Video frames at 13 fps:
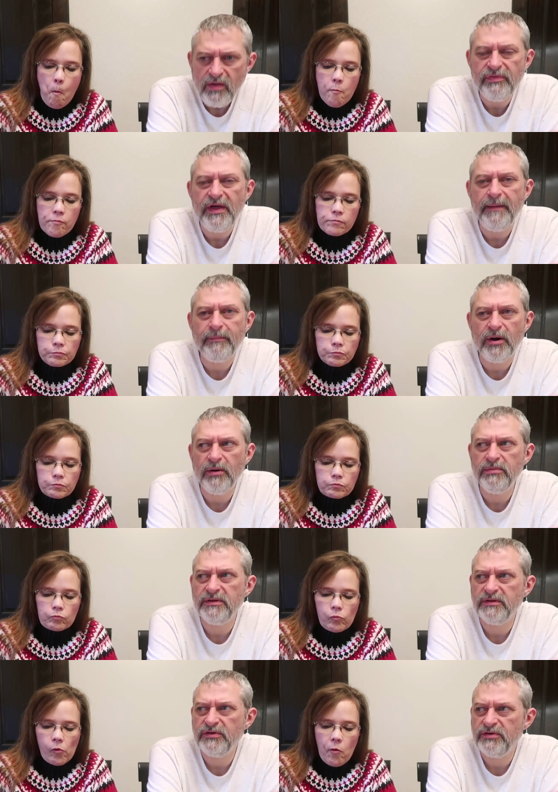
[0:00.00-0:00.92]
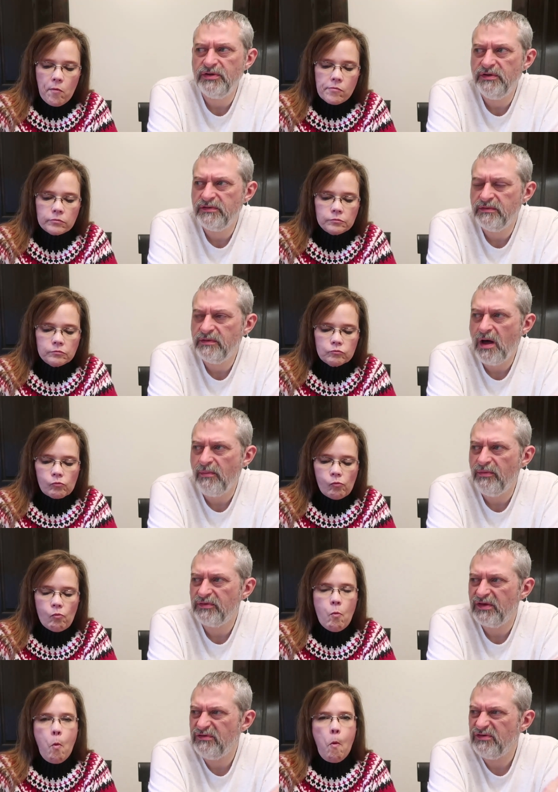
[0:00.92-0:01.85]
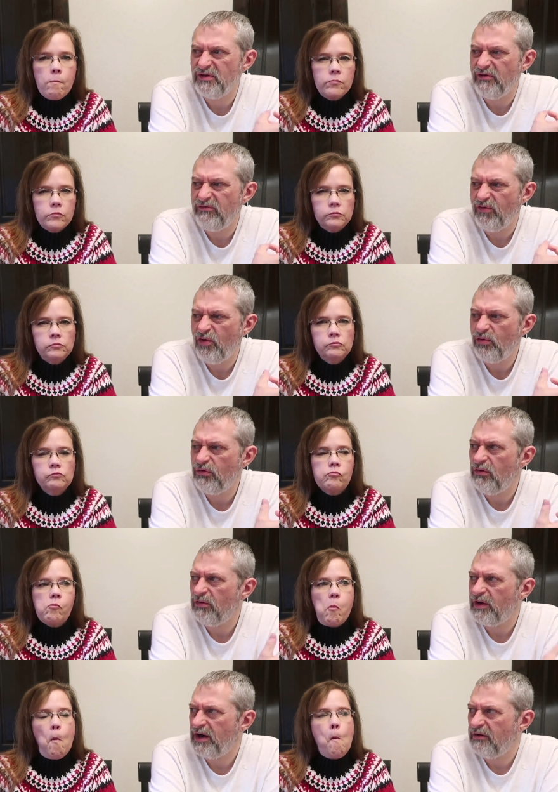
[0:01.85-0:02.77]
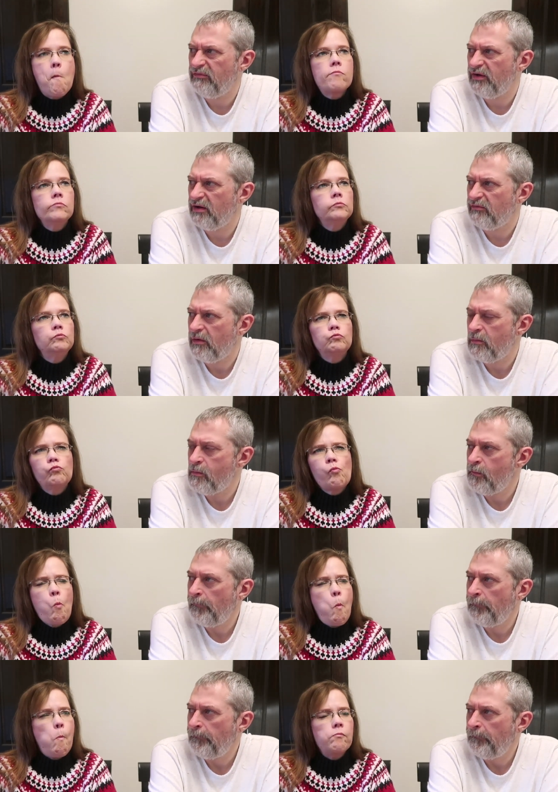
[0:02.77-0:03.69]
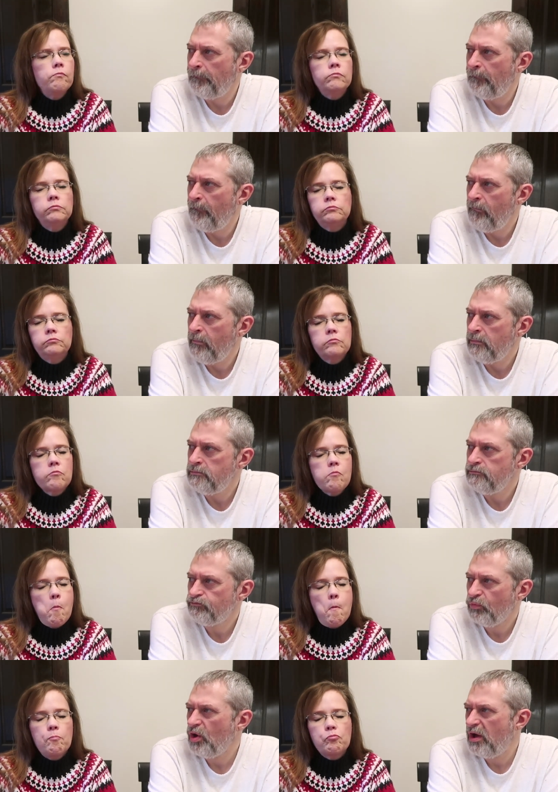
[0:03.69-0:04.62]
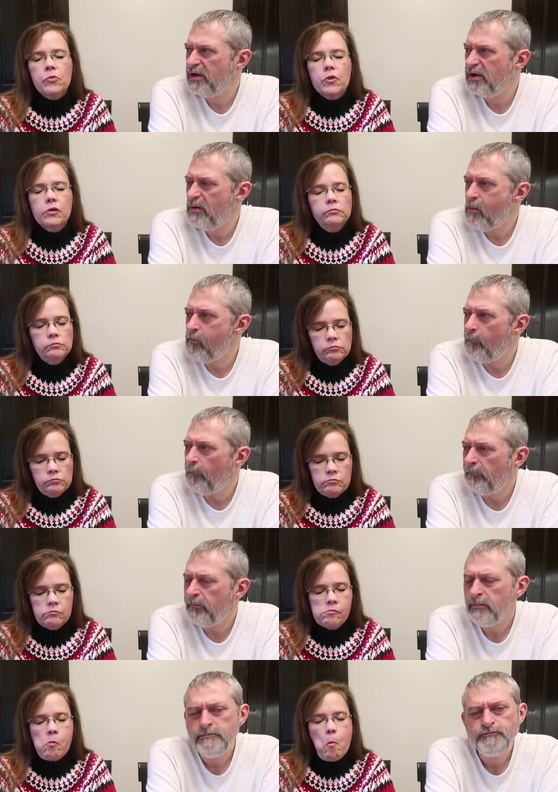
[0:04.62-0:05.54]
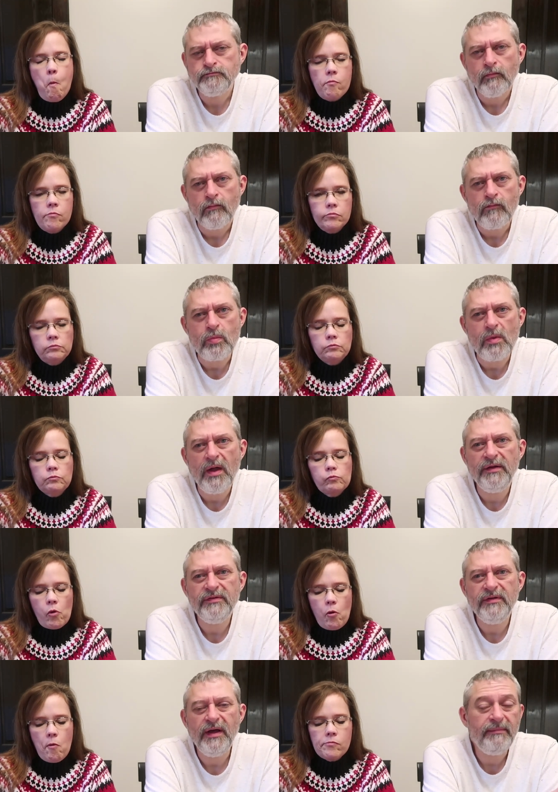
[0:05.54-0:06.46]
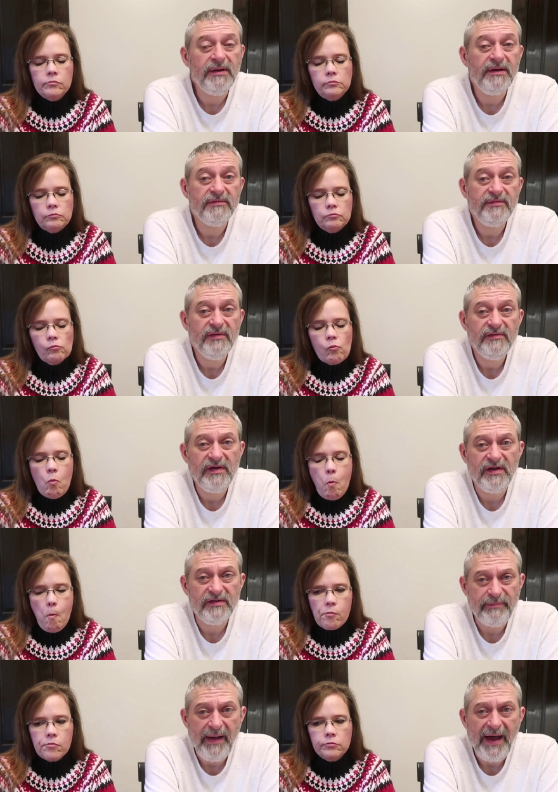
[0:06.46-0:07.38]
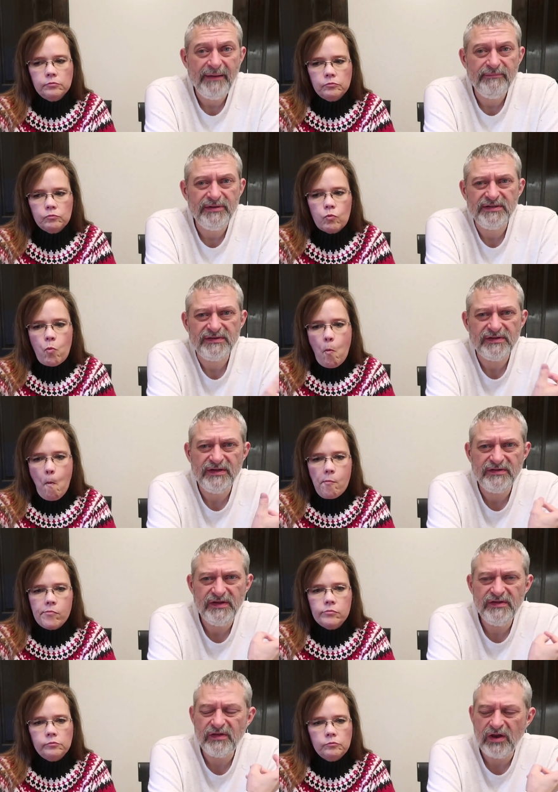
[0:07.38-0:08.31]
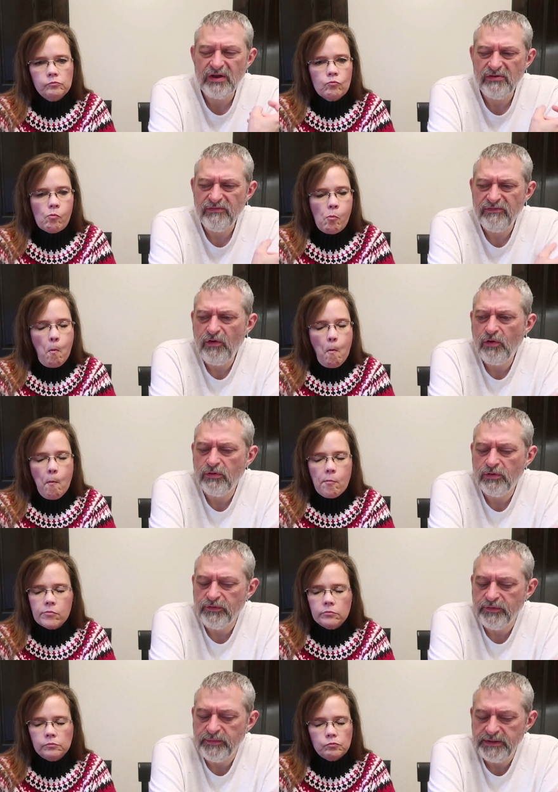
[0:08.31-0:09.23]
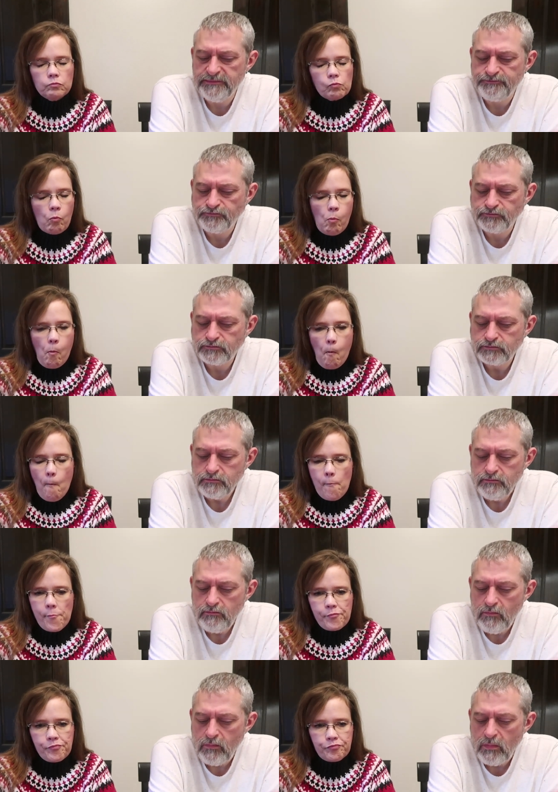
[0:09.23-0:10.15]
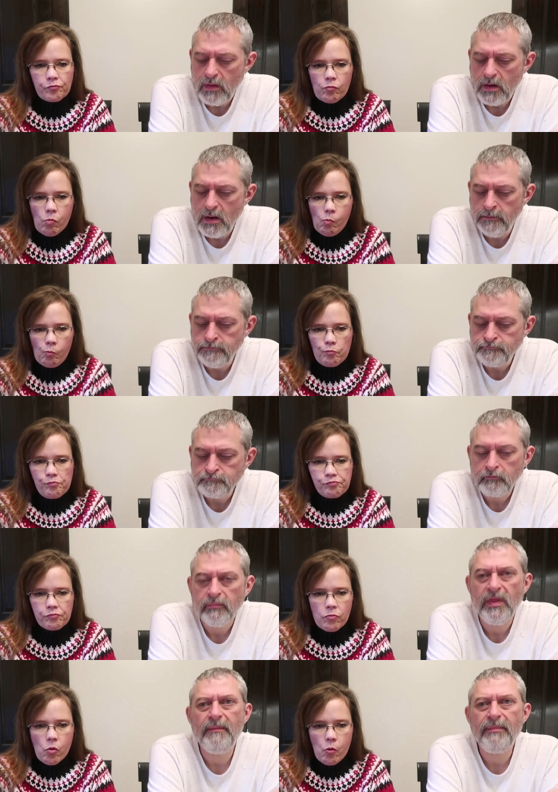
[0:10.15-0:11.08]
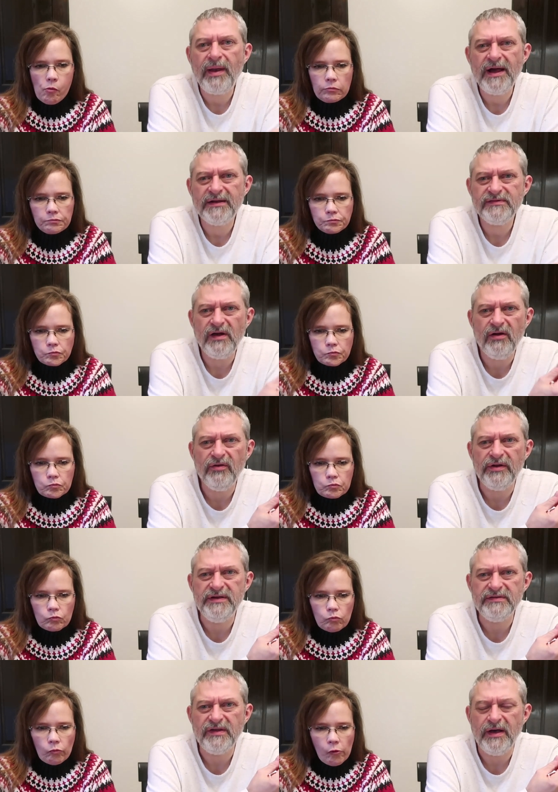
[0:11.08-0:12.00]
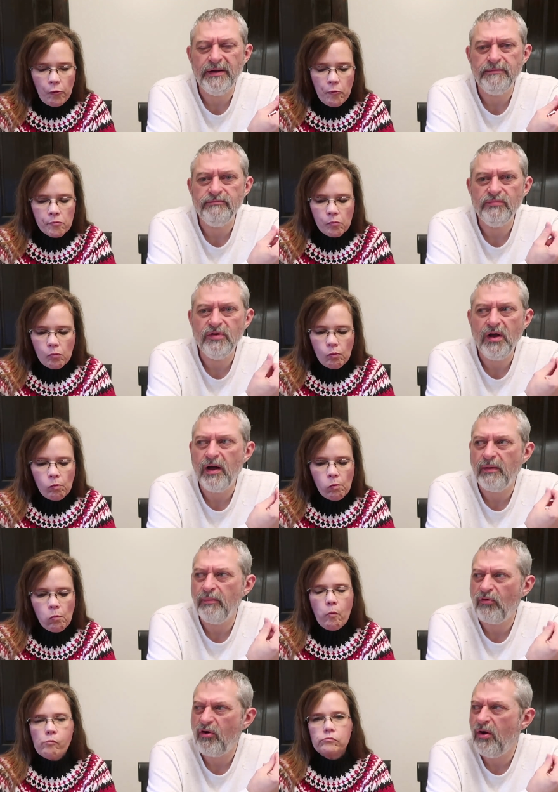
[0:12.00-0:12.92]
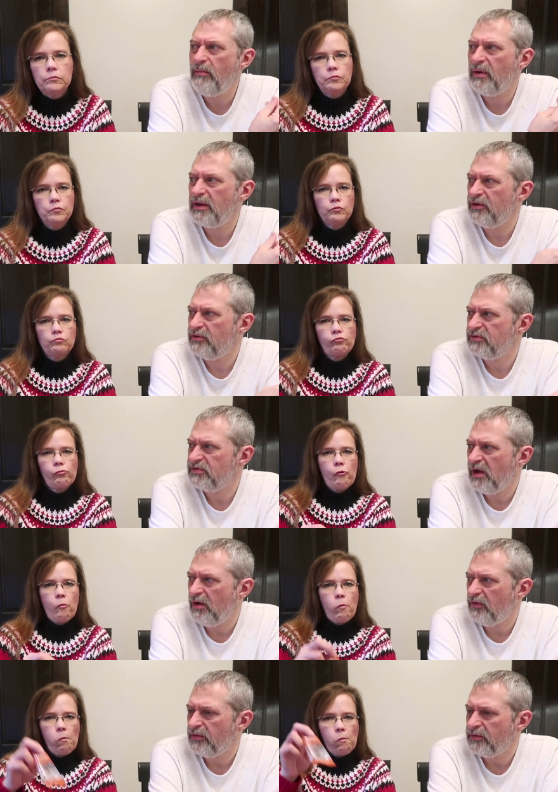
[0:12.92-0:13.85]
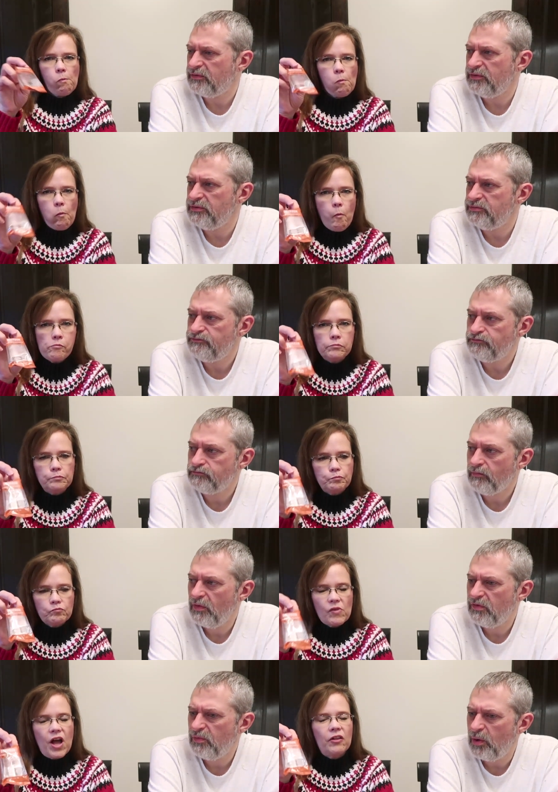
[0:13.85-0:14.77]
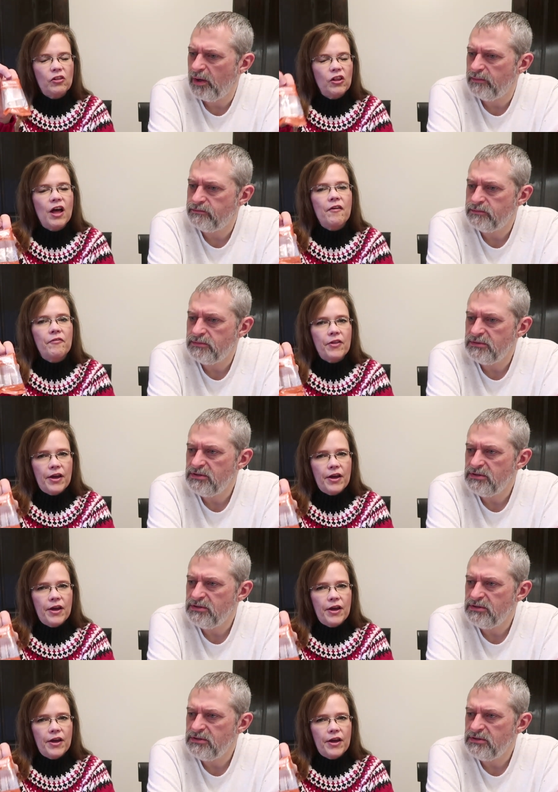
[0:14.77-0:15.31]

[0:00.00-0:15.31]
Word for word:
Speaker 1: That bourbon that they're using almost gives it a floral kind of flavor. Mm. You like it? Mm-hmm. It, I mean, it's not saying it's bad, but it's, it is a little floral to me. Mm-mm. That black salt is a, a crumblier salt too. It's I weird. love